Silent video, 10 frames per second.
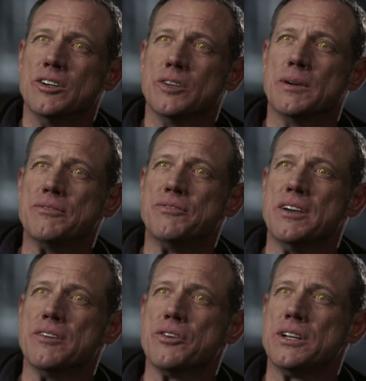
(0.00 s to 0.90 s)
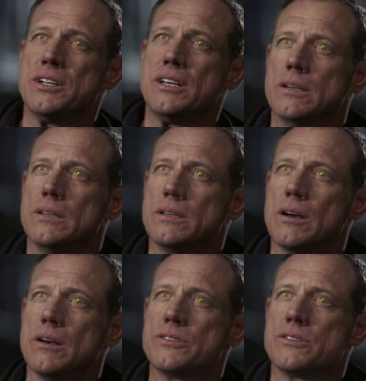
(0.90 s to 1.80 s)
You're my favorite. The
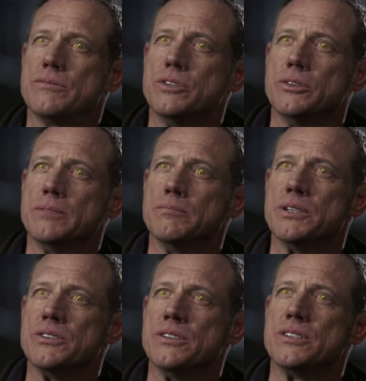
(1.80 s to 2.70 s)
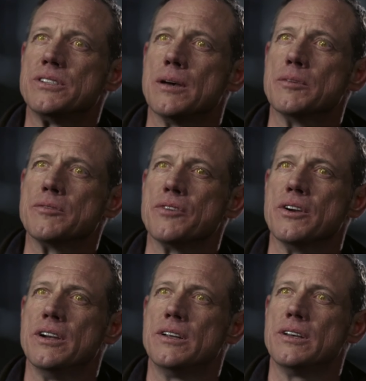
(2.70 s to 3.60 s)
cost of doing business, I'm
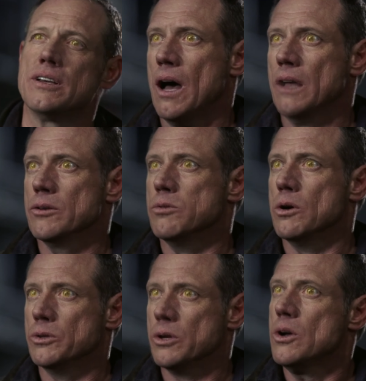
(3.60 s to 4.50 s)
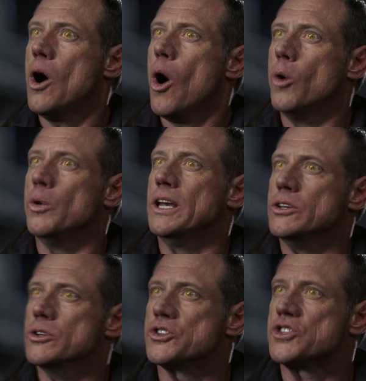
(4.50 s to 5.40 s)
afraid. On the road,
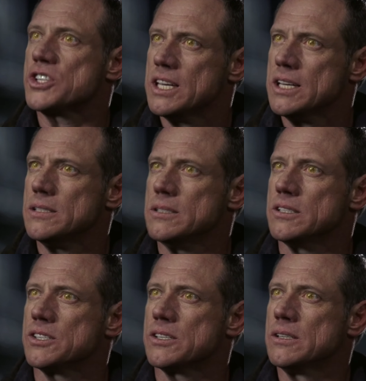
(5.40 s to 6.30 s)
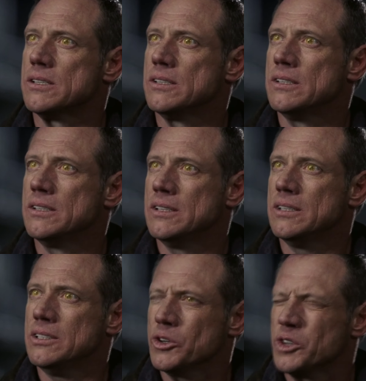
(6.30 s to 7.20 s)
honing your skills,
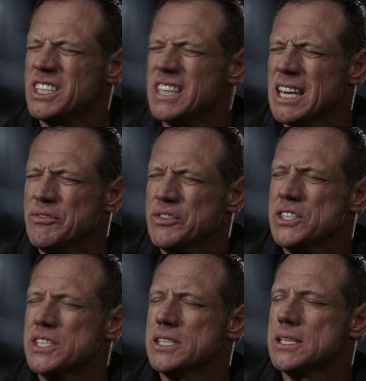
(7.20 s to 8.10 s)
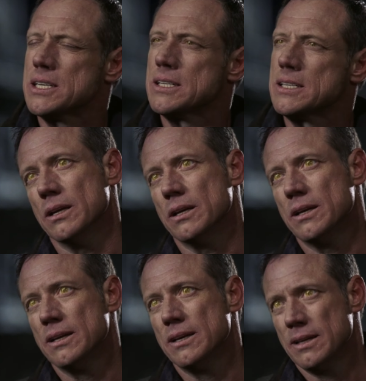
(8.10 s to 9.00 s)
your gifts.
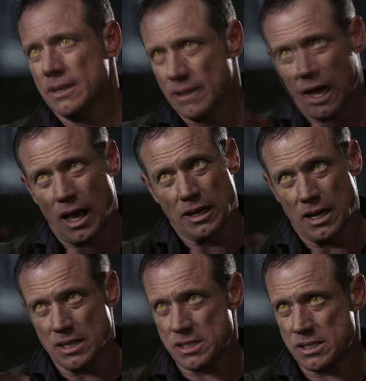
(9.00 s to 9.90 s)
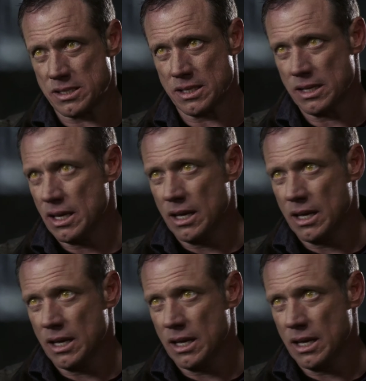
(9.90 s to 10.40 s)
On us.